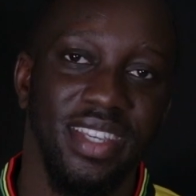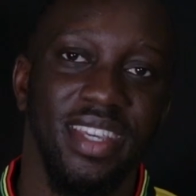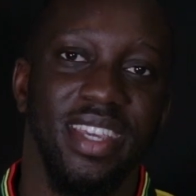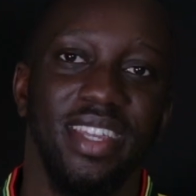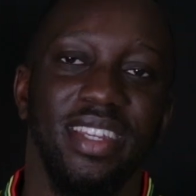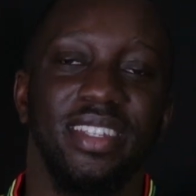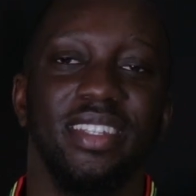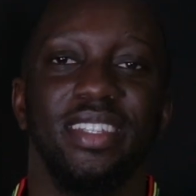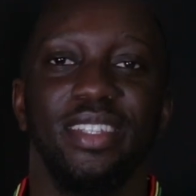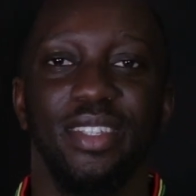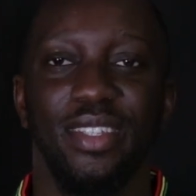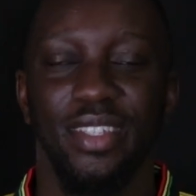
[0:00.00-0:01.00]
And
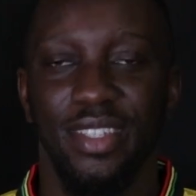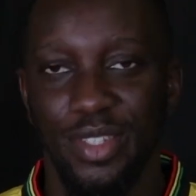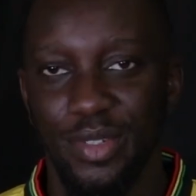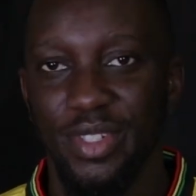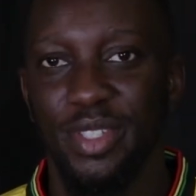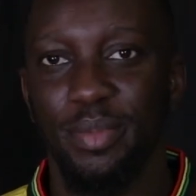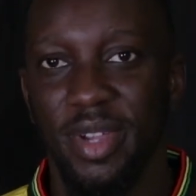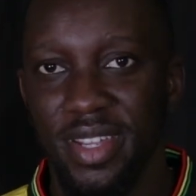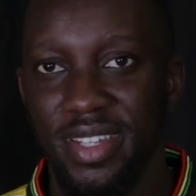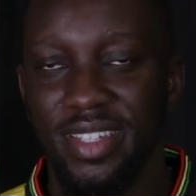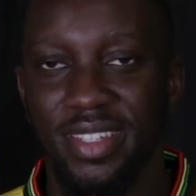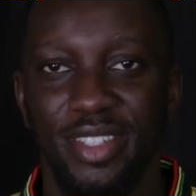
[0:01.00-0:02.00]
you
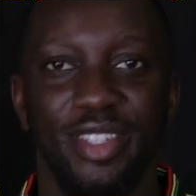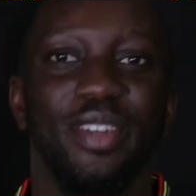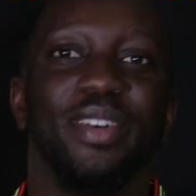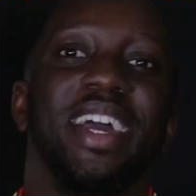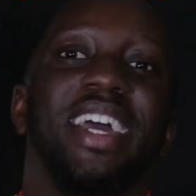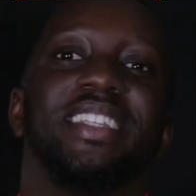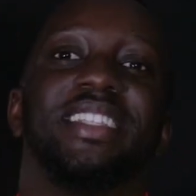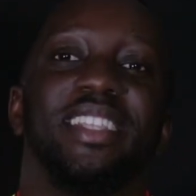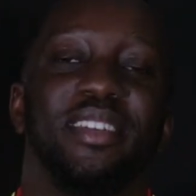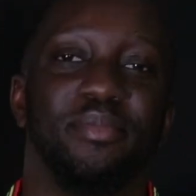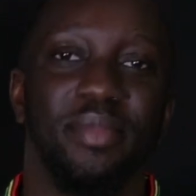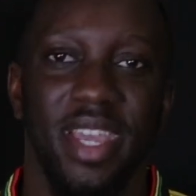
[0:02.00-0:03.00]
respond, you don't ask
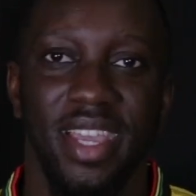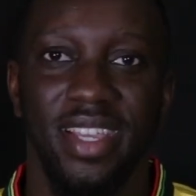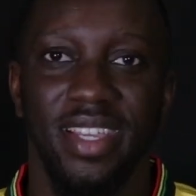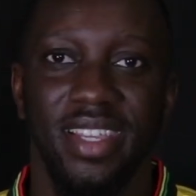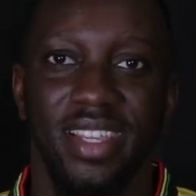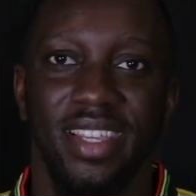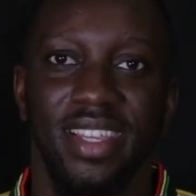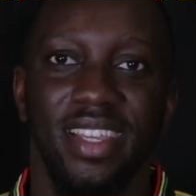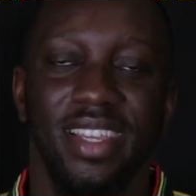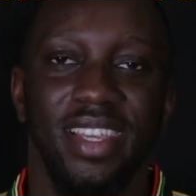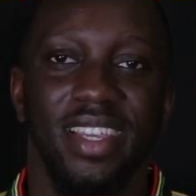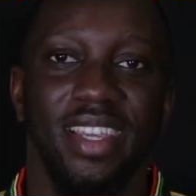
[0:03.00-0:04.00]
them back.
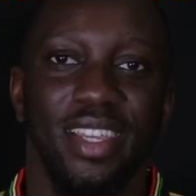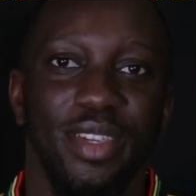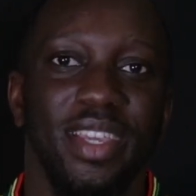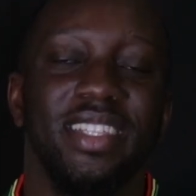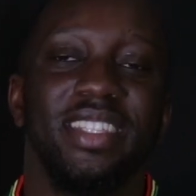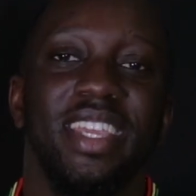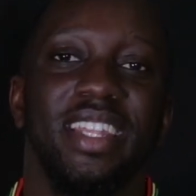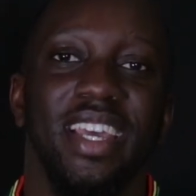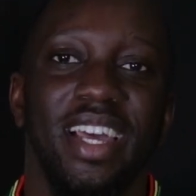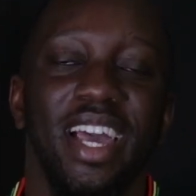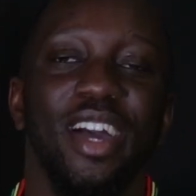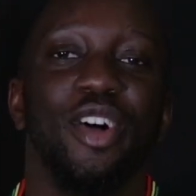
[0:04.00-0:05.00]
You can say
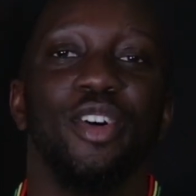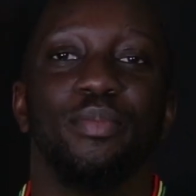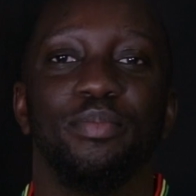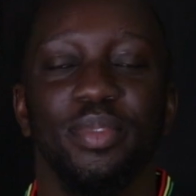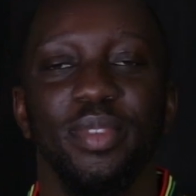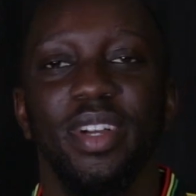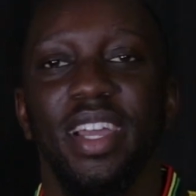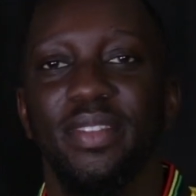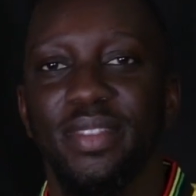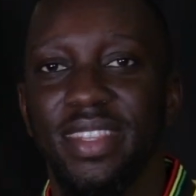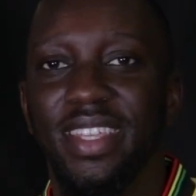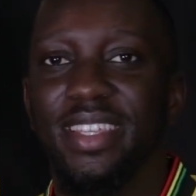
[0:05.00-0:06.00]
that, I hope
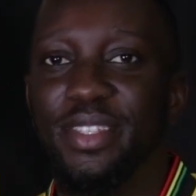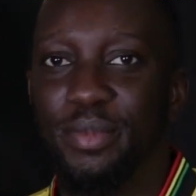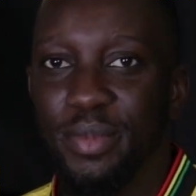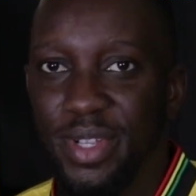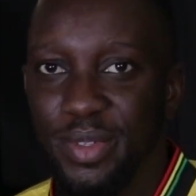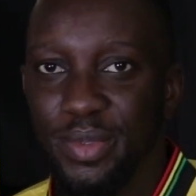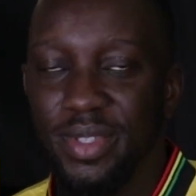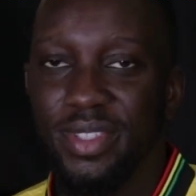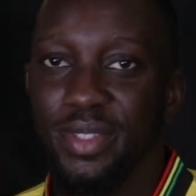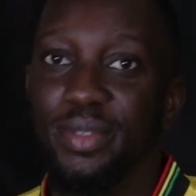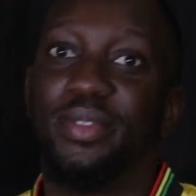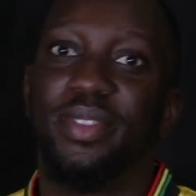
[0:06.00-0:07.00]
everything is well with
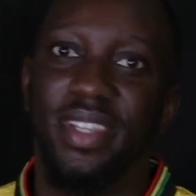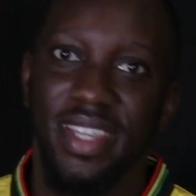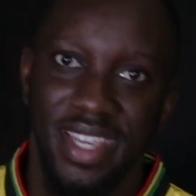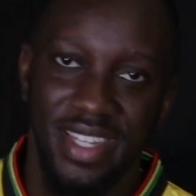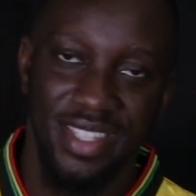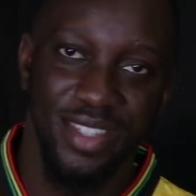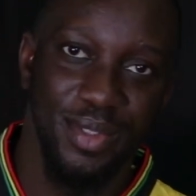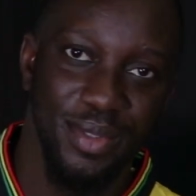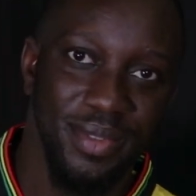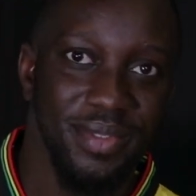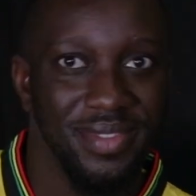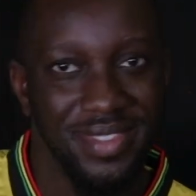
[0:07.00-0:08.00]
you, and it's
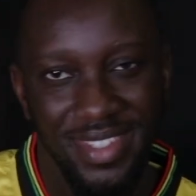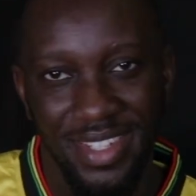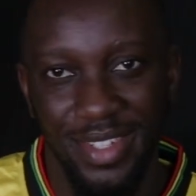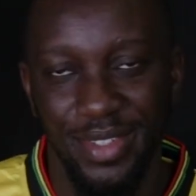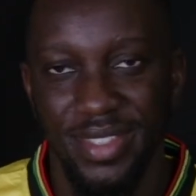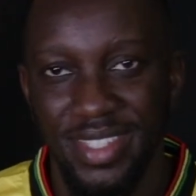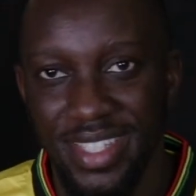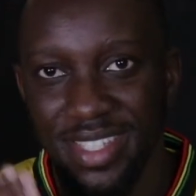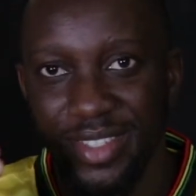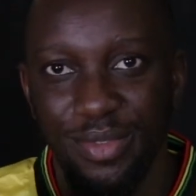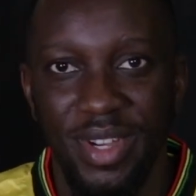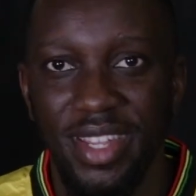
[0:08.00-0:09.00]
cool.
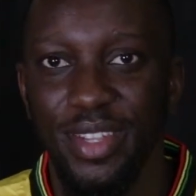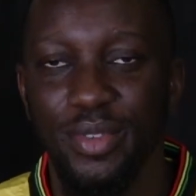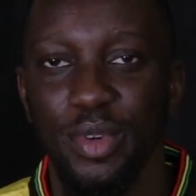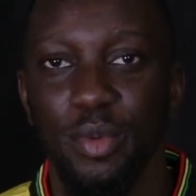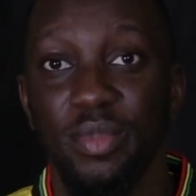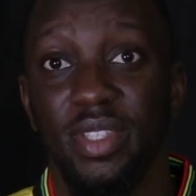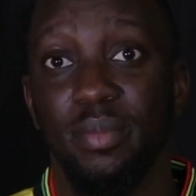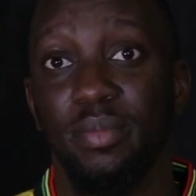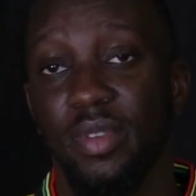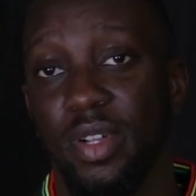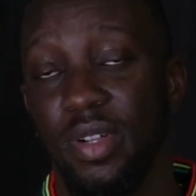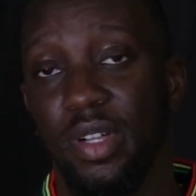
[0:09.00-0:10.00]
Just read the room. Some
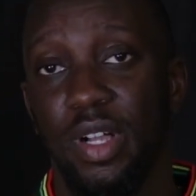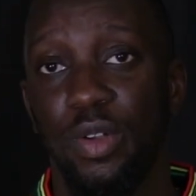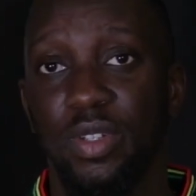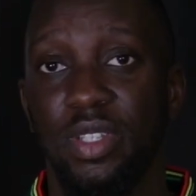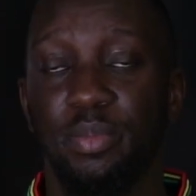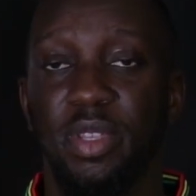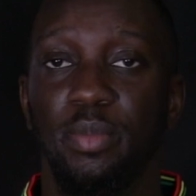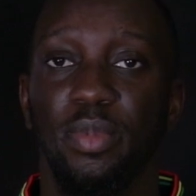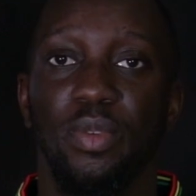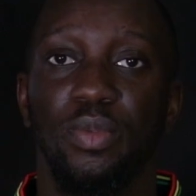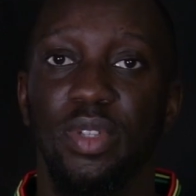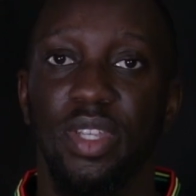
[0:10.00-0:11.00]
older
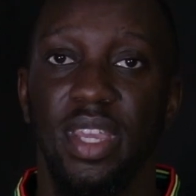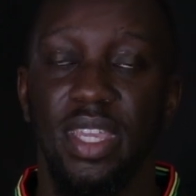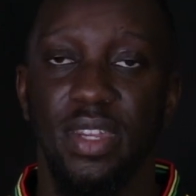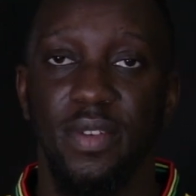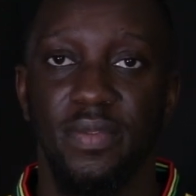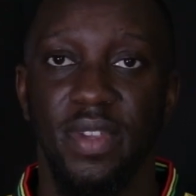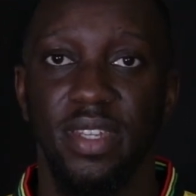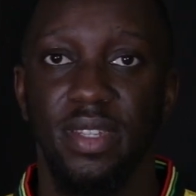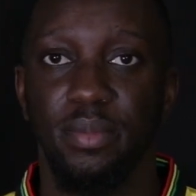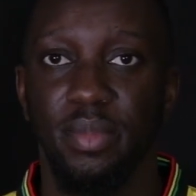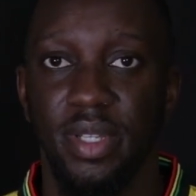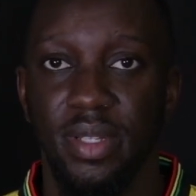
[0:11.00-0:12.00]
people would not get offended,
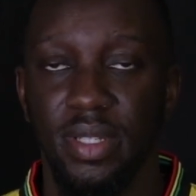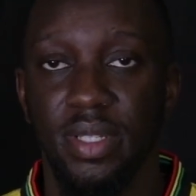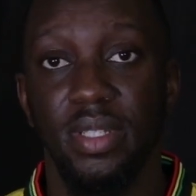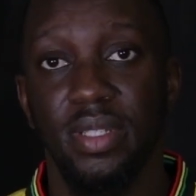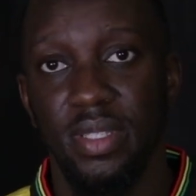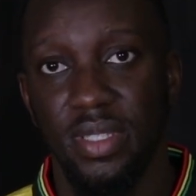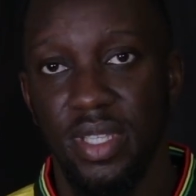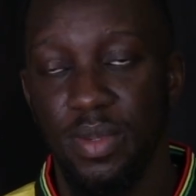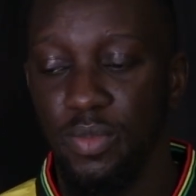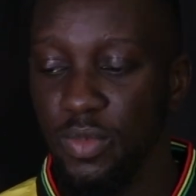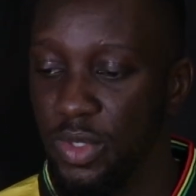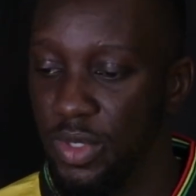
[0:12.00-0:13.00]
but
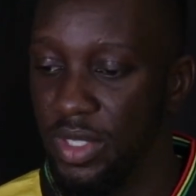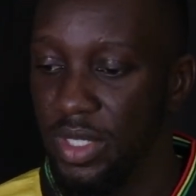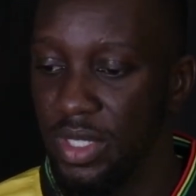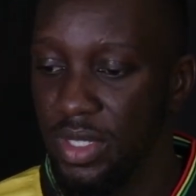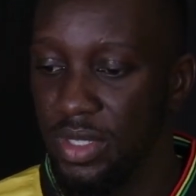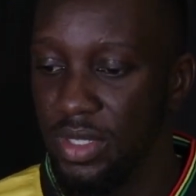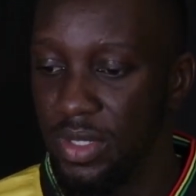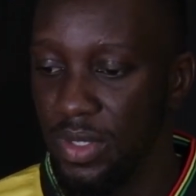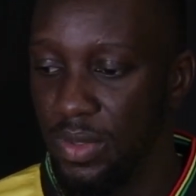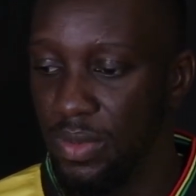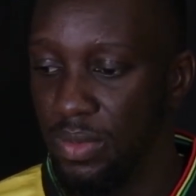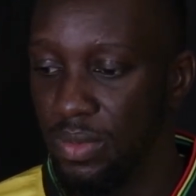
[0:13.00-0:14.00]
some would.
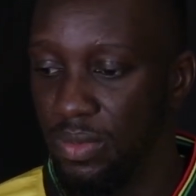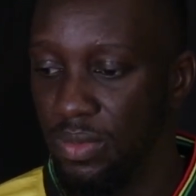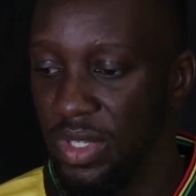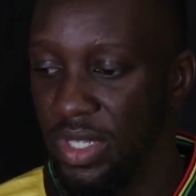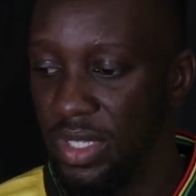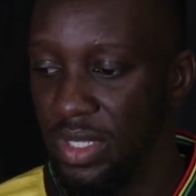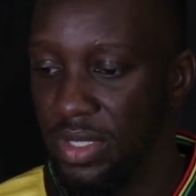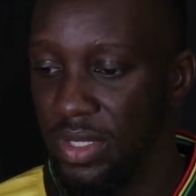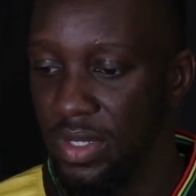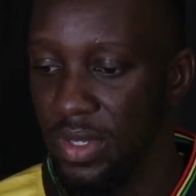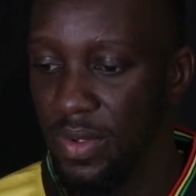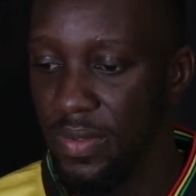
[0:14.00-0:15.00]
So we need to
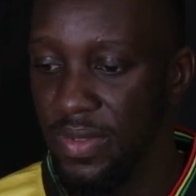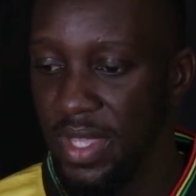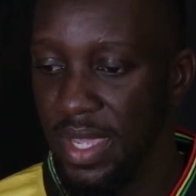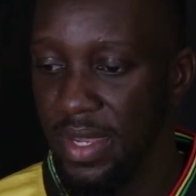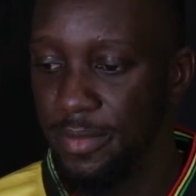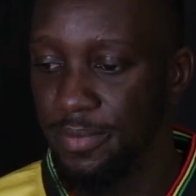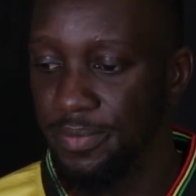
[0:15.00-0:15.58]
know that.